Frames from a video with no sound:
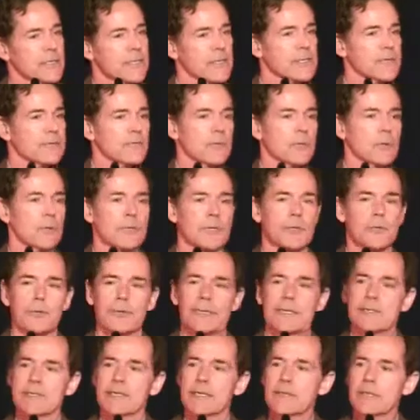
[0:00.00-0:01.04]
it is for
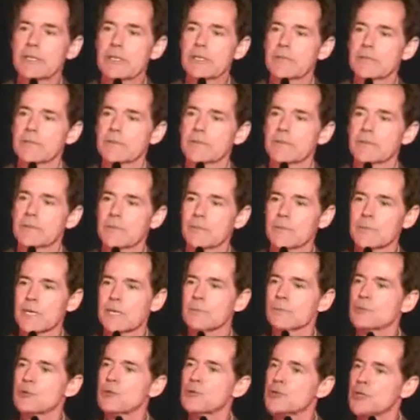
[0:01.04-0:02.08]
creativity.
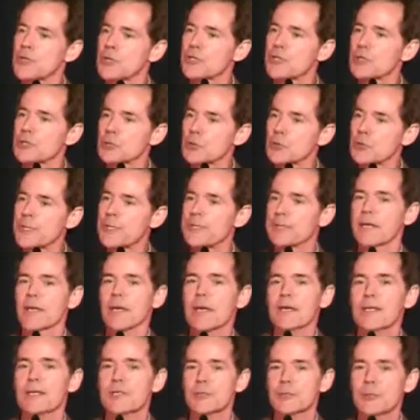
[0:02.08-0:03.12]
Sometimes you just treat
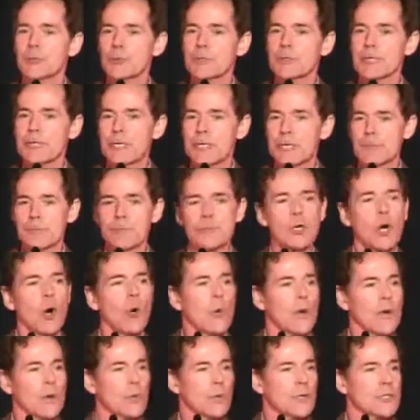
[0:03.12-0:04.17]
to keep
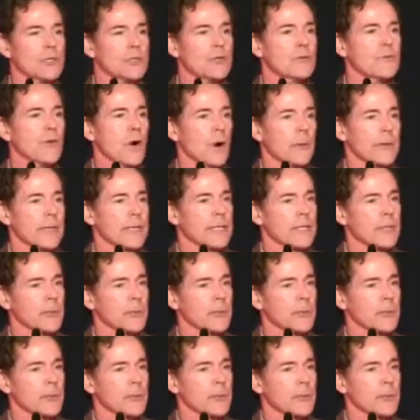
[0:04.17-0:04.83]
going what you've already